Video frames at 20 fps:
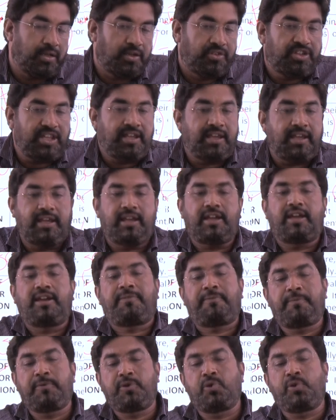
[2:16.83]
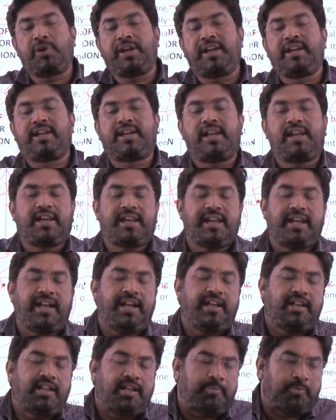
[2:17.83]
See, if you
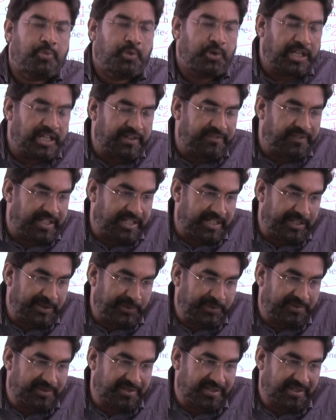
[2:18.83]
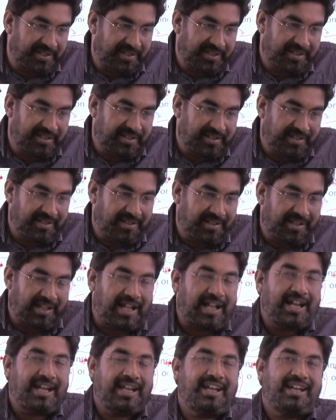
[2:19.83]
inculcate the moral values
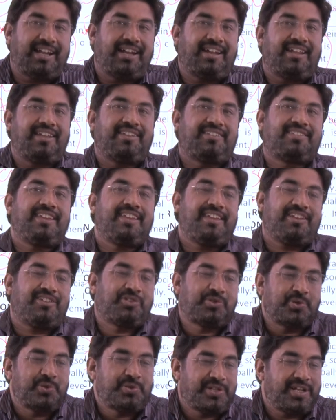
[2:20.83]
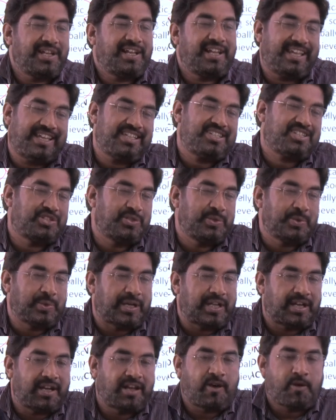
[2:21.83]
and see, socialized you
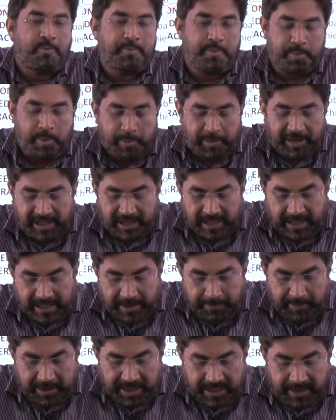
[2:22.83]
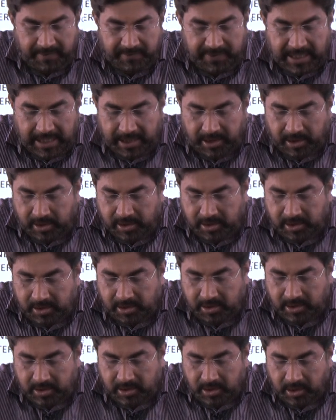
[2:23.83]
are. Now, probably I believe that
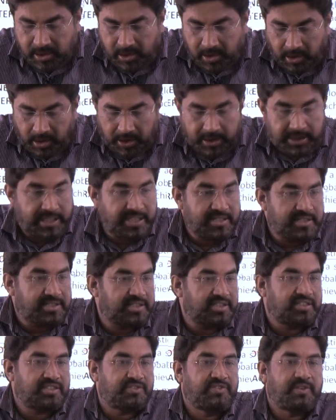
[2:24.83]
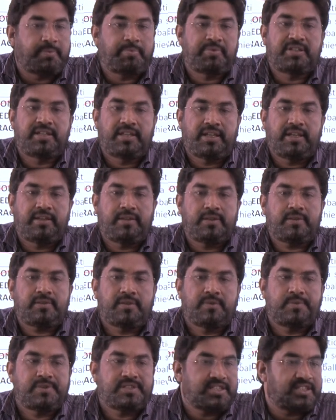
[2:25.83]
there is this web
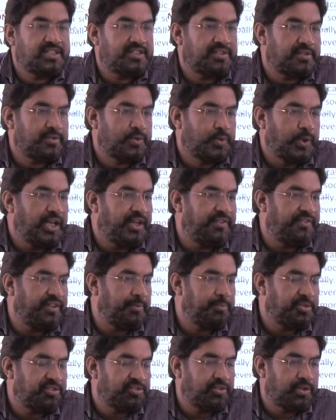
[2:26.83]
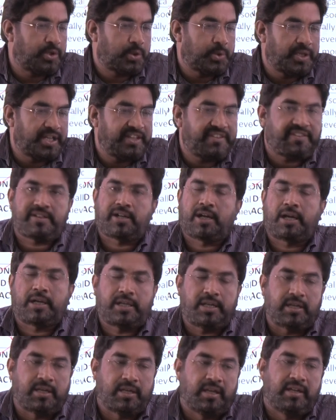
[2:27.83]
series which is quite famous nowadays,
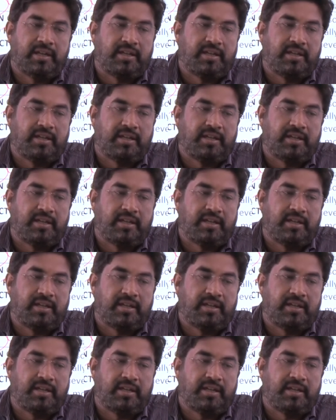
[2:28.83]
Khaki.